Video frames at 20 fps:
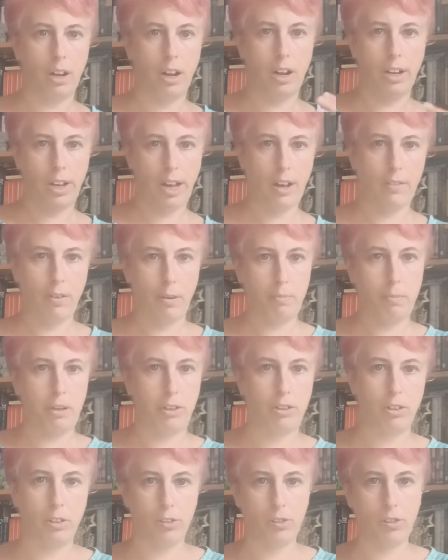I have
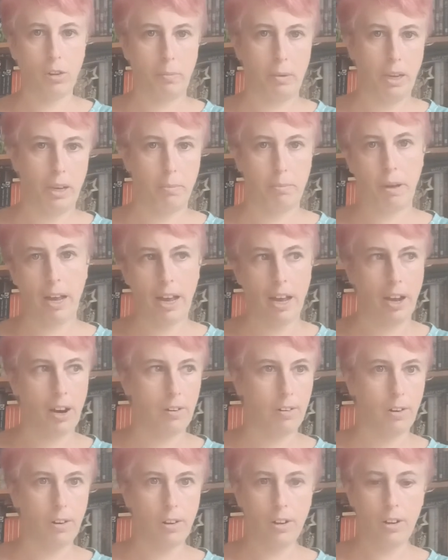ambitions to be a
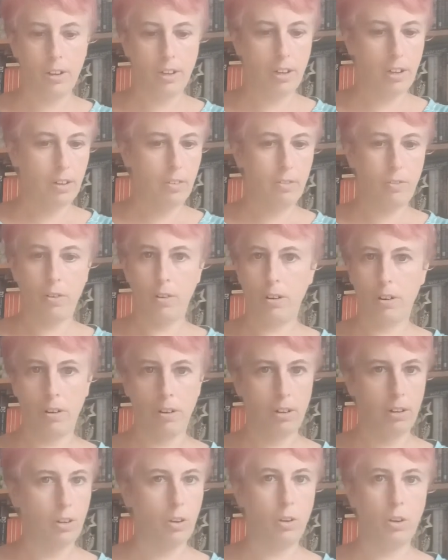mayor
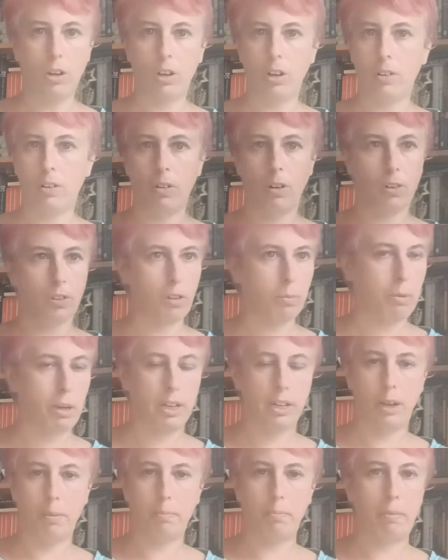for longer or to be
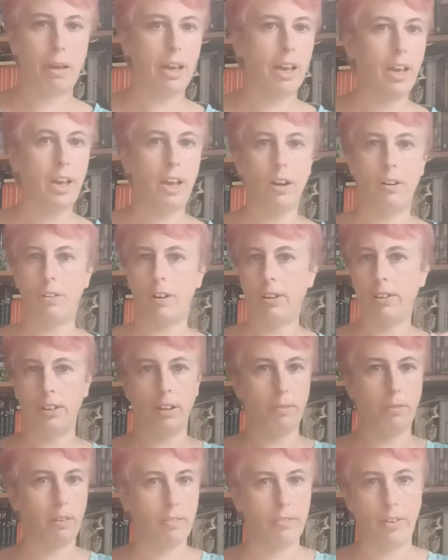an MP, or I don't
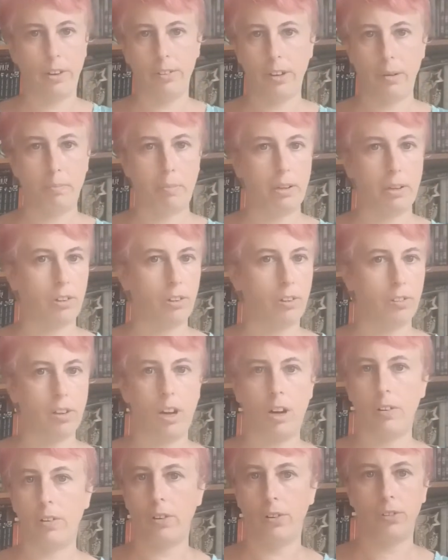know what Phil's ambitions
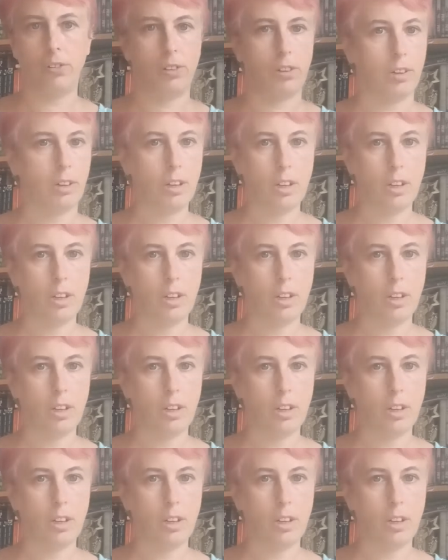are, or to